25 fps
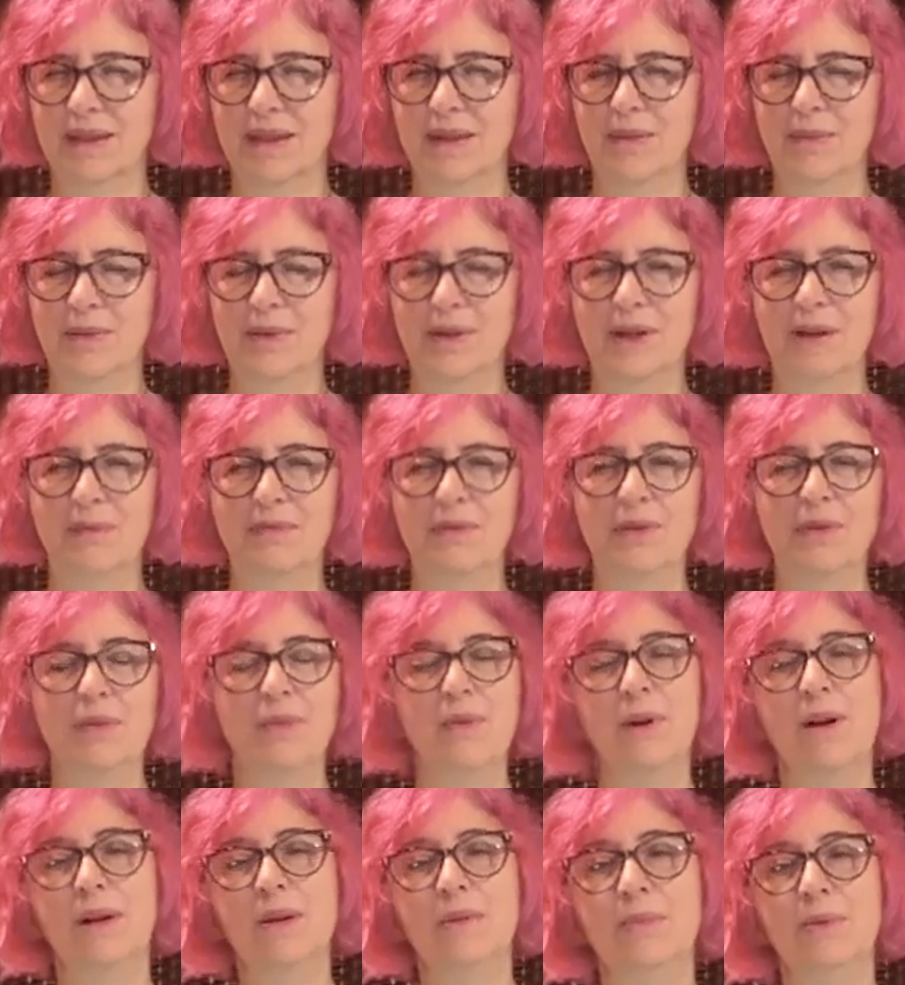Whatever you
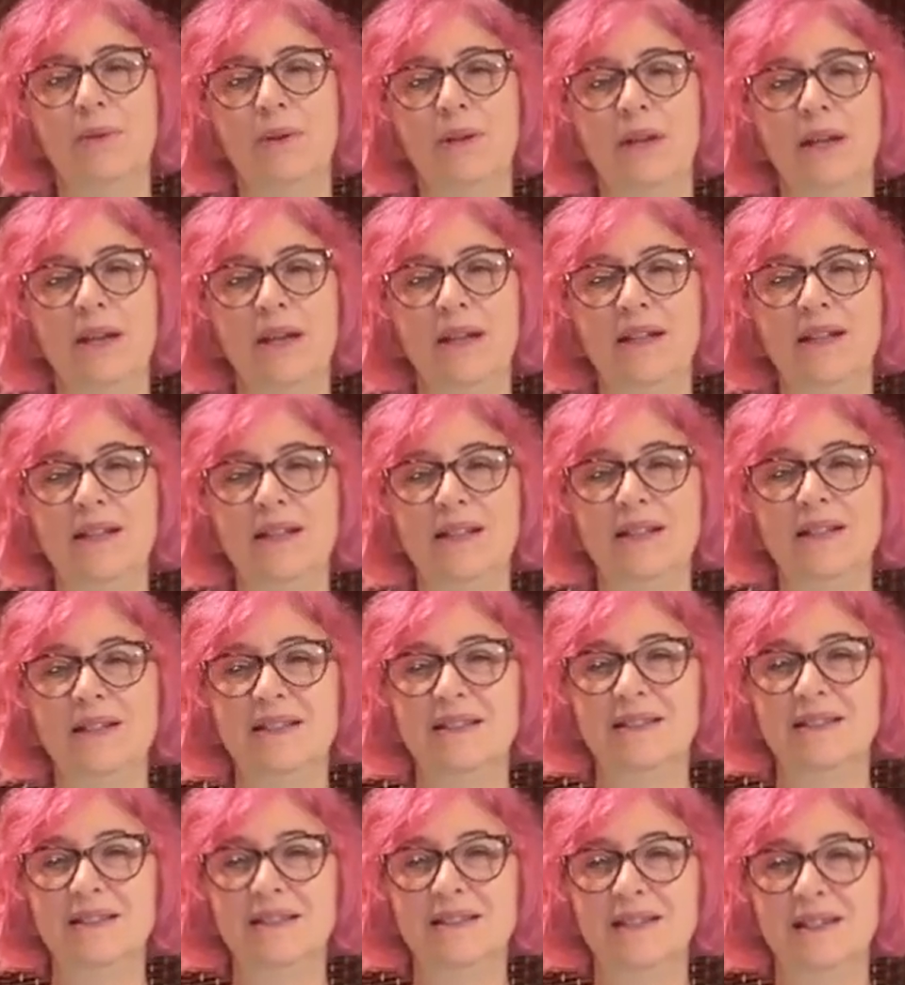want to put in,
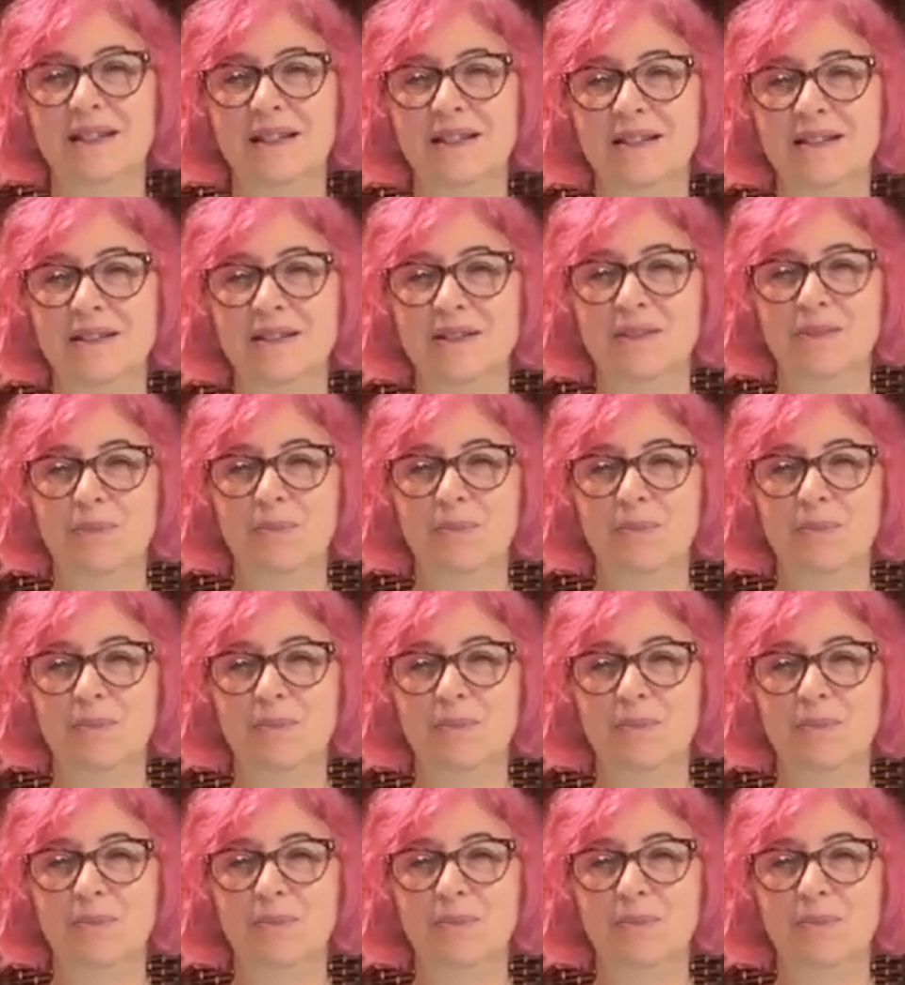just